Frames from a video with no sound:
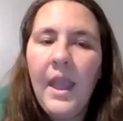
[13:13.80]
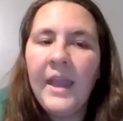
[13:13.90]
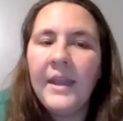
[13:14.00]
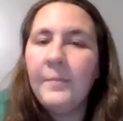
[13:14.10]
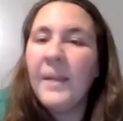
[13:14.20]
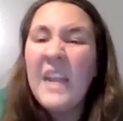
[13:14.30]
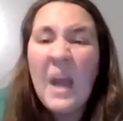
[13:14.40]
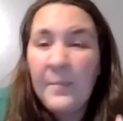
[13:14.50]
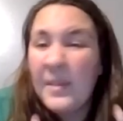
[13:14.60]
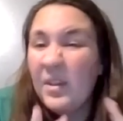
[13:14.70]
And it might
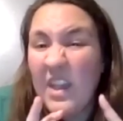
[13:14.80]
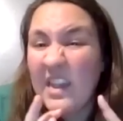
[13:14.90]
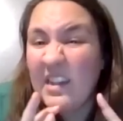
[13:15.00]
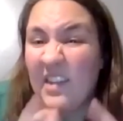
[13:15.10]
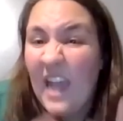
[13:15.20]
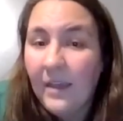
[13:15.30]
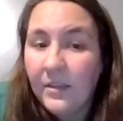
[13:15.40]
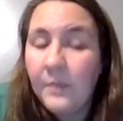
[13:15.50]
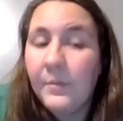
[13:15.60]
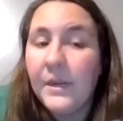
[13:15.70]
not be
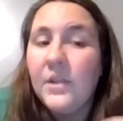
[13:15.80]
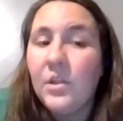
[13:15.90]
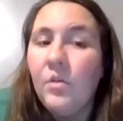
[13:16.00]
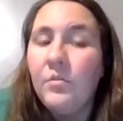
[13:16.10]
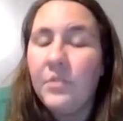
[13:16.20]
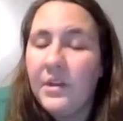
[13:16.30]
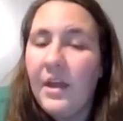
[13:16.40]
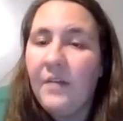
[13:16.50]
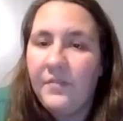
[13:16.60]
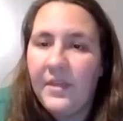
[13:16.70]
exactly, but it's close
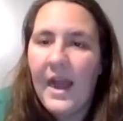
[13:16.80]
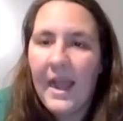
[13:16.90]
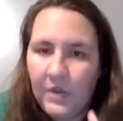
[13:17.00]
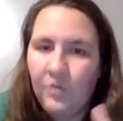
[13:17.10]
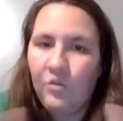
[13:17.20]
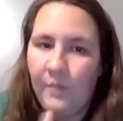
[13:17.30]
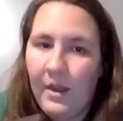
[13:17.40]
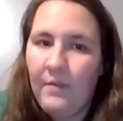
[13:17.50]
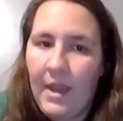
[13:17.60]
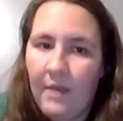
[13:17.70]
enough that I can do
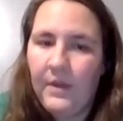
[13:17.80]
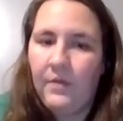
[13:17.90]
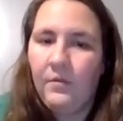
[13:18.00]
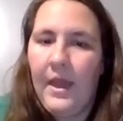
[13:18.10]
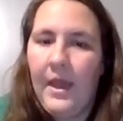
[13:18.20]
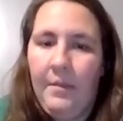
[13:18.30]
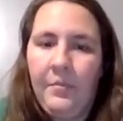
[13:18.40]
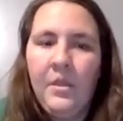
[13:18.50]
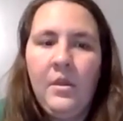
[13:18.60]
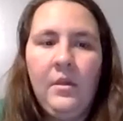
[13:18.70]
my rounding, okay?
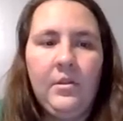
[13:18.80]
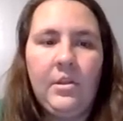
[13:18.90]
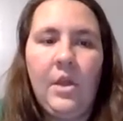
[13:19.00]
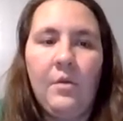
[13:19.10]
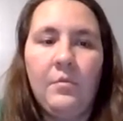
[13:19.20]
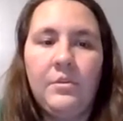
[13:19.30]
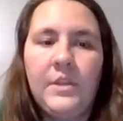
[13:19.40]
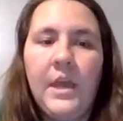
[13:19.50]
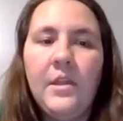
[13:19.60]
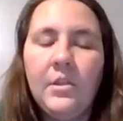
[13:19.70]
So
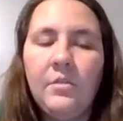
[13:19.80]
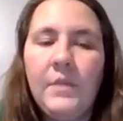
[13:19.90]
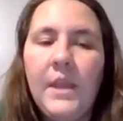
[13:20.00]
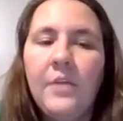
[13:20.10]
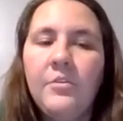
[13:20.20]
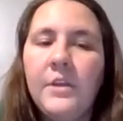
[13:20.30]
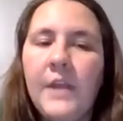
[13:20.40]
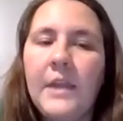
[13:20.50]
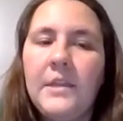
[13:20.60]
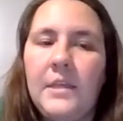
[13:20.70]
does
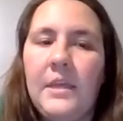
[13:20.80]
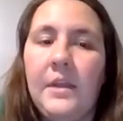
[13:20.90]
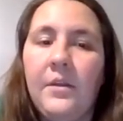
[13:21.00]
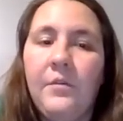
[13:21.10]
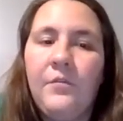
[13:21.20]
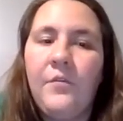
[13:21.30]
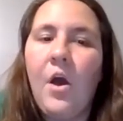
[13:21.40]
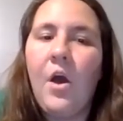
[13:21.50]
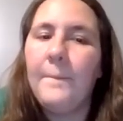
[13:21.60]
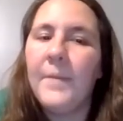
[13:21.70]
319
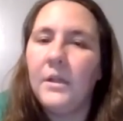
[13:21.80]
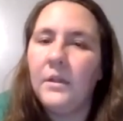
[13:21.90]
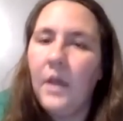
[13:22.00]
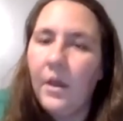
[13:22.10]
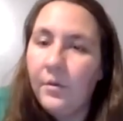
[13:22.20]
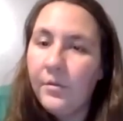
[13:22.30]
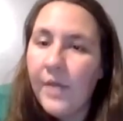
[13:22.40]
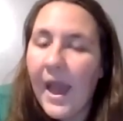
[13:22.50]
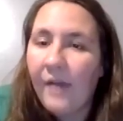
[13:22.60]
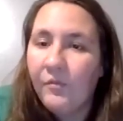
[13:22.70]
fall below the
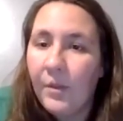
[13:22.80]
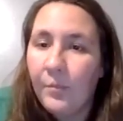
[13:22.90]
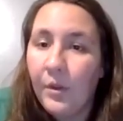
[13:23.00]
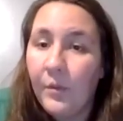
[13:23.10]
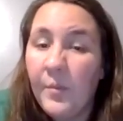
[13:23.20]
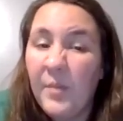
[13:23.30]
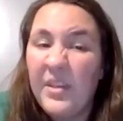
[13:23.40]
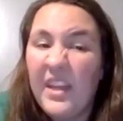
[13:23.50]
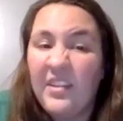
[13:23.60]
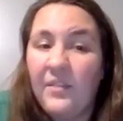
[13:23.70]
halfway point?
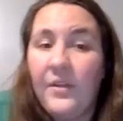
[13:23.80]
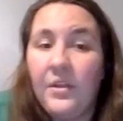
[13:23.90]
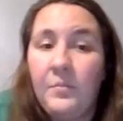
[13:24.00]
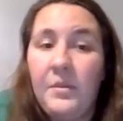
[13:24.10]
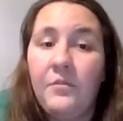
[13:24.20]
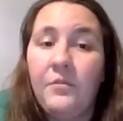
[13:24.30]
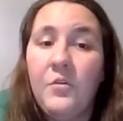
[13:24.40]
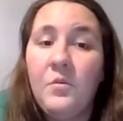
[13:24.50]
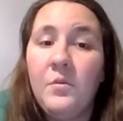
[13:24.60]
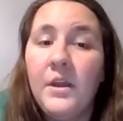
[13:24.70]
Remember, that's if it's
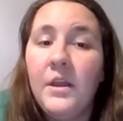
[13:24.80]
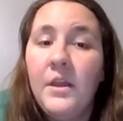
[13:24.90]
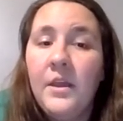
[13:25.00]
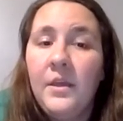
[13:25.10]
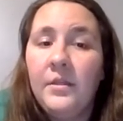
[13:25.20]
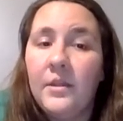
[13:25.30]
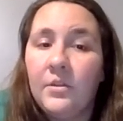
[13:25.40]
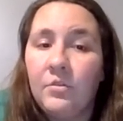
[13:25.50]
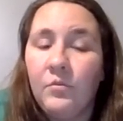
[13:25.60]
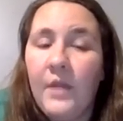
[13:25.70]
before
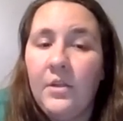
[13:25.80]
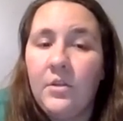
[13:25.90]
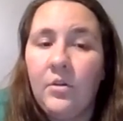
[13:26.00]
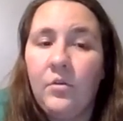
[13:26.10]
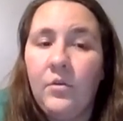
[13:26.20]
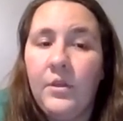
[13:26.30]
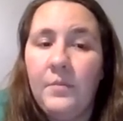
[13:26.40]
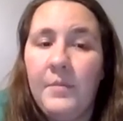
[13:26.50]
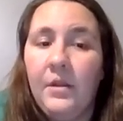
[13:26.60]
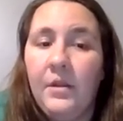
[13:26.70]
this red circle in
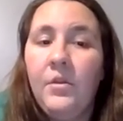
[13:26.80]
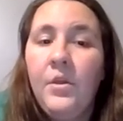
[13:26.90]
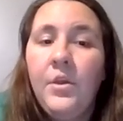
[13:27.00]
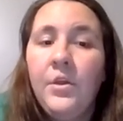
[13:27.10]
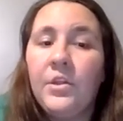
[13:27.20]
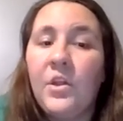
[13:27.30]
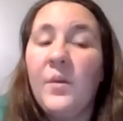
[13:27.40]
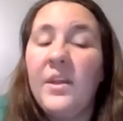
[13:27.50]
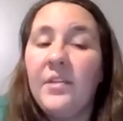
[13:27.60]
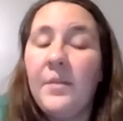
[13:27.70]
the middle.
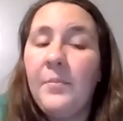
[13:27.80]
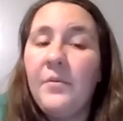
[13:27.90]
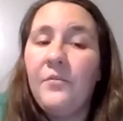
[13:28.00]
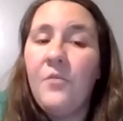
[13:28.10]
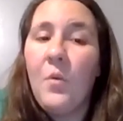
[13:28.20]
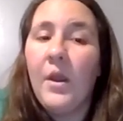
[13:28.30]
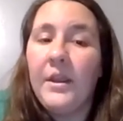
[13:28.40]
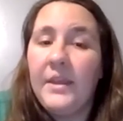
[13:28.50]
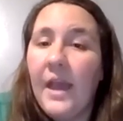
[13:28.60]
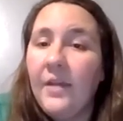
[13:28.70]
So is it before,
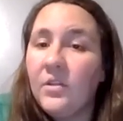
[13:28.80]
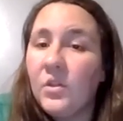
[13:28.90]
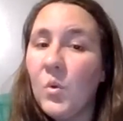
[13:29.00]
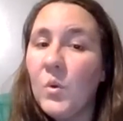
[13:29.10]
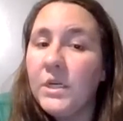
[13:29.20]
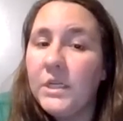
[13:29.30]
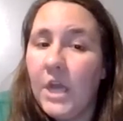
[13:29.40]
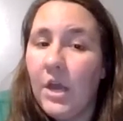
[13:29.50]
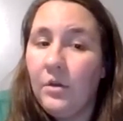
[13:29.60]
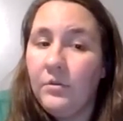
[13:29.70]
yes or
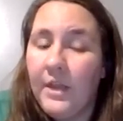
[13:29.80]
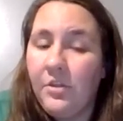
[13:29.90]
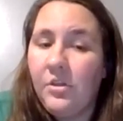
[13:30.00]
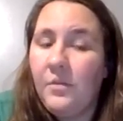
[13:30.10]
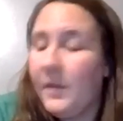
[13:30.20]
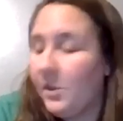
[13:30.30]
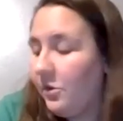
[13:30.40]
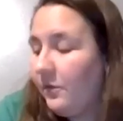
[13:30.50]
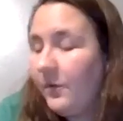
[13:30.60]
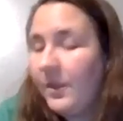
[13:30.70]
no? Touch the
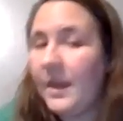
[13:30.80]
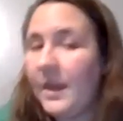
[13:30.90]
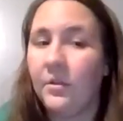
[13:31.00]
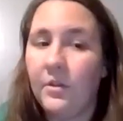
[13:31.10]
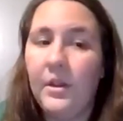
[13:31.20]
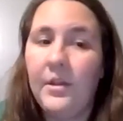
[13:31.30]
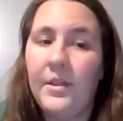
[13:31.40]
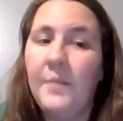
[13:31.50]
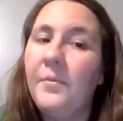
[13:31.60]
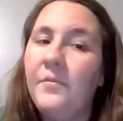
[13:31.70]
picture for the answer.
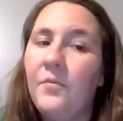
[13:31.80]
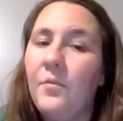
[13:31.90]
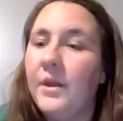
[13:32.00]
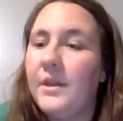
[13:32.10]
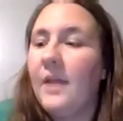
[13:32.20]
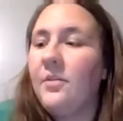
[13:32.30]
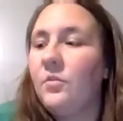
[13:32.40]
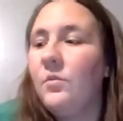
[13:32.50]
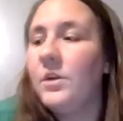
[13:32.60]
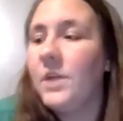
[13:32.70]
Is it before,
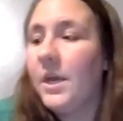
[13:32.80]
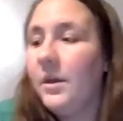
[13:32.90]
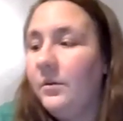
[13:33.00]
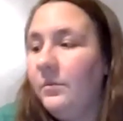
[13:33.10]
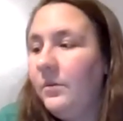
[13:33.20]
yes or no?